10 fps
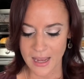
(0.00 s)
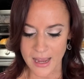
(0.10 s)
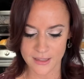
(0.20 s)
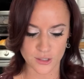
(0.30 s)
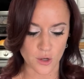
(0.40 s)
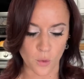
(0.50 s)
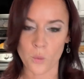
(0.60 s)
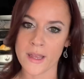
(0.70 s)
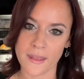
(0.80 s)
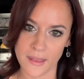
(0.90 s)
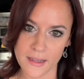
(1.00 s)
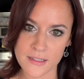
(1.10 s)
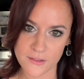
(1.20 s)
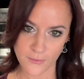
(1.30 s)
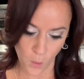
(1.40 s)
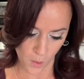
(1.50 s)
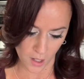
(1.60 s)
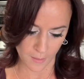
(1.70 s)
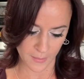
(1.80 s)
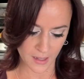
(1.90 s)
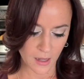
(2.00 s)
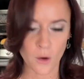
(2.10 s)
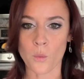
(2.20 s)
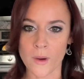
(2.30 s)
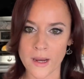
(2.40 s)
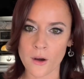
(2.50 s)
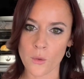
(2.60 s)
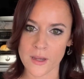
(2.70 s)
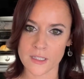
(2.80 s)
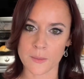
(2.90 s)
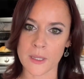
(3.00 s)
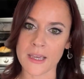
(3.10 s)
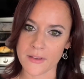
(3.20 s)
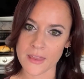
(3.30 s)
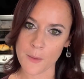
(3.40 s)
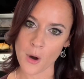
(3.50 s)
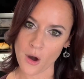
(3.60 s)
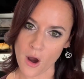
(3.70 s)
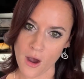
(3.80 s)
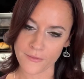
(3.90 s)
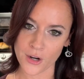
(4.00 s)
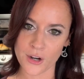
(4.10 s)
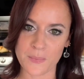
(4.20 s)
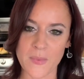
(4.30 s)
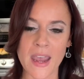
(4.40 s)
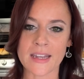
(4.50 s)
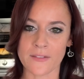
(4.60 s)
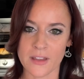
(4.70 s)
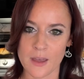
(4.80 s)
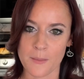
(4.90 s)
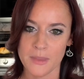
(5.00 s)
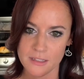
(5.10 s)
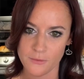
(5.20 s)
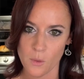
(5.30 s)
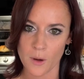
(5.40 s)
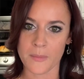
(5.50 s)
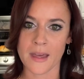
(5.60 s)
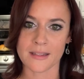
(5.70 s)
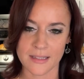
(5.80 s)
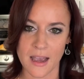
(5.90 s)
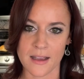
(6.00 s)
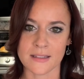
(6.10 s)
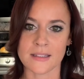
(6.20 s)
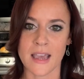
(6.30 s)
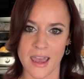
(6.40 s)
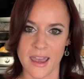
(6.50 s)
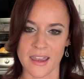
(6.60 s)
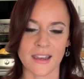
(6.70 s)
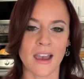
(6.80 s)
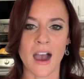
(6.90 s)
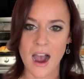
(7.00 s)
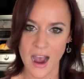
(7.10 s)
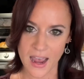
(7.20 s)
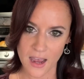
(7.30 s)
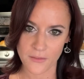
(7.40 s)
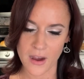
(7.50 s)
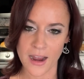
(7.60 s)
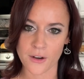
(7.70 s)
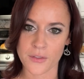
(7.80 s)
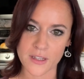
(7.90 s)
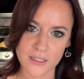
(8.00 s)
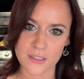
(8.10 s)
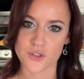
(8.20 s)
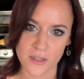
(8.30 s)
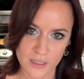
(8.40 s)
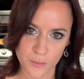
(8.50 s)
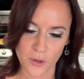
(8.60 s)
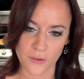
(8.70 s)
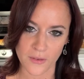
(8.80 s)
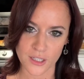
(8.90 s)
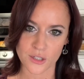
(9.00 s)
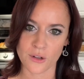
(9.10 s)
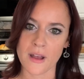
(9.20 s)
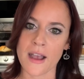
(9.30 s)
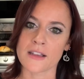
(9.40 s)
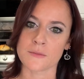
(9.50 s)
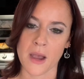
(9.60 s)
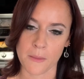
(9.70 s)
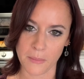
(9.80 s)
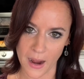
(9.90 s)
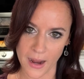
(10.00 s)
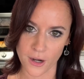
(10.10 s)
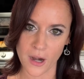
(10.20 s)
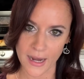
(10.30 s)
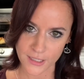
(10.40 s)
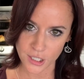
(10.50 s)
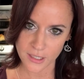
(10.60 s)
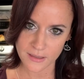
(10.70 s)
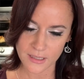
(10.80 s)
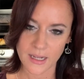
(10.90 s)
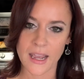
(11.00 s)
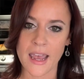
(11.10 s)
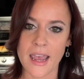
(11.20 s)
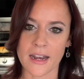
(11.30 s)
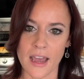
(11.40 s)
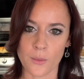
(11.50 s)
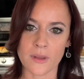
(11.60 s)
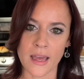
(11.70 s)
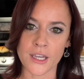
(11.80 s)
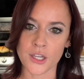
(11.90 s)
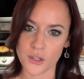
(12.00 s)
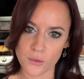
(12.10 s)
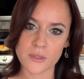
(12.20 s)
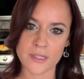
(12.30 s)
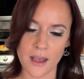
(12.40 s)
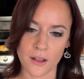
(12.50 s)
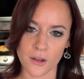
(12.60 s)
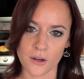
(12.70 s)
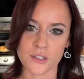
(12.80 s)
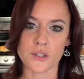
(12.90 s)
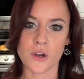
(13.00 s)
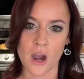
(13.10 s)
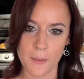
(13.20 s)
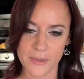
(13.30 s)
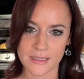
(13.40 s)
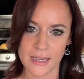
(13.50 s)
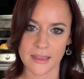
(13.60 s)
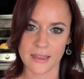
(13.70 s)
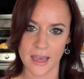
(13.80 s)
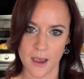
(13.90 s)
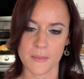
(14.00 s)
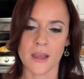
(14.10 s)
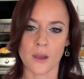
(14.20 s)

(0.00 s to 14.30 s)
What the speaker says: And so with this form, we are going to be giving them our offer and giving them this form that says, hey, I have hired this trusted professional as my buyer agent, and I would like you, seller, to compensate them